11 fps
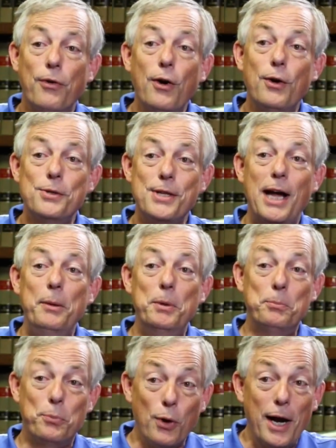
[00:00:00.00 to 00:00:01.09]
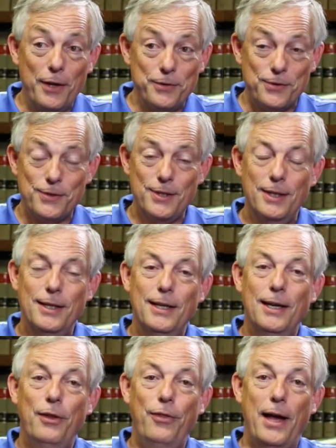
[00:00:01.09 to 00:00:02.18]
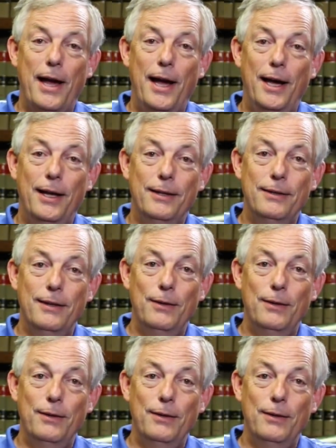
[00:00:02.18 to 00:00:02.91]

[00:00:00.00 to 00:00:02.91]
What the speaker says: First, I'm impressed that